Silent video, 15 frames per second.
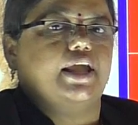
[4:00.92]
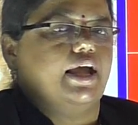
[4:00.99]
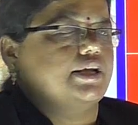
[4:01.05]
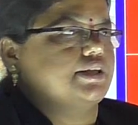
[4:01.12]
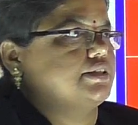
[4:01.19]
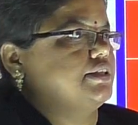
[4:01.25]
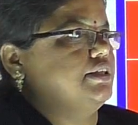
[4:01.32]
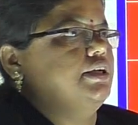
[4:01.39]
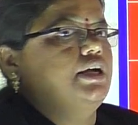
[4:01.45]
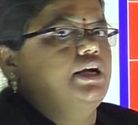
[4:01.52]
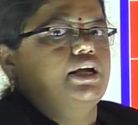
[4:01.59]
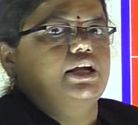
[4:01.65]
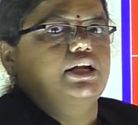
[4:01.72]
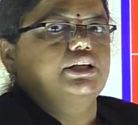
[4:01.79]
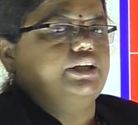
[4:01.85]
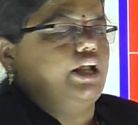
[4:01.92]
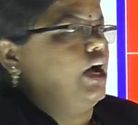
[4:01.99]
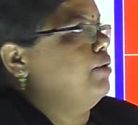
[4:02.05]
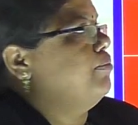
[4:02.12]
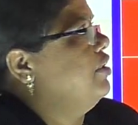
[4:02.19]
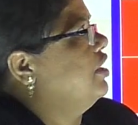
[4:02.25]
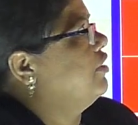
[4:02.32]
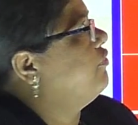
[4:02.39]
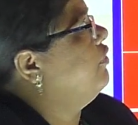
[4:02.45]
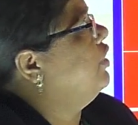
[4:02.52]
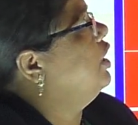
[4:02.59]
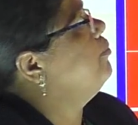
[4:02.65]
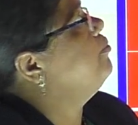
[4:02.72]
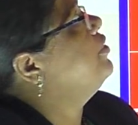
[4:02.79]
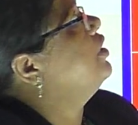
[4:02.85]
as in tabular
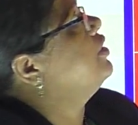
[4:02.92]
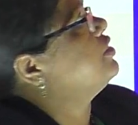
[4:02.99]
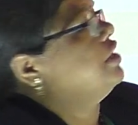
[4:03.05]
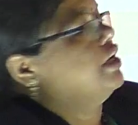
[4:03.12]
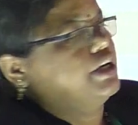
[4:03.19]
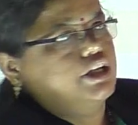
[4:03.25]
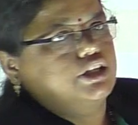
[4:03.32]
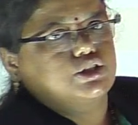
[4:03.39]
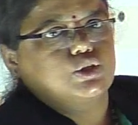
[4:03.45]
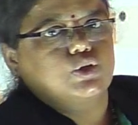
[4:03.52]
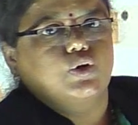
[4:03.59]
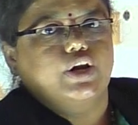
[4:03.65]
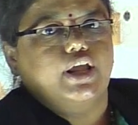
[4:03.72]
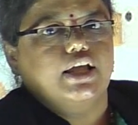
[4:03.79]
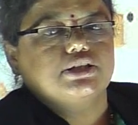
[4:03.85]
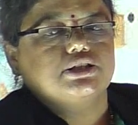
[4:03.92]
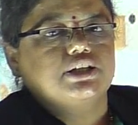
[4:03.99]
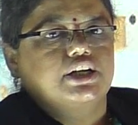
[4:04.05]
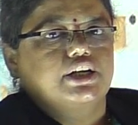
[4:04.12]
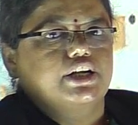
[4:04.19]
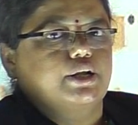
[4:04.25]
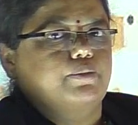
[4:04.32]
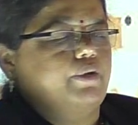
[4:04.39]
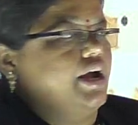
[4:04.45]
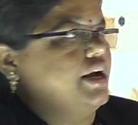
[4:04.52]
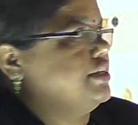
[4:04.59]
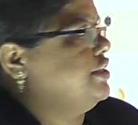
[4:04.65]
form, that is known as demand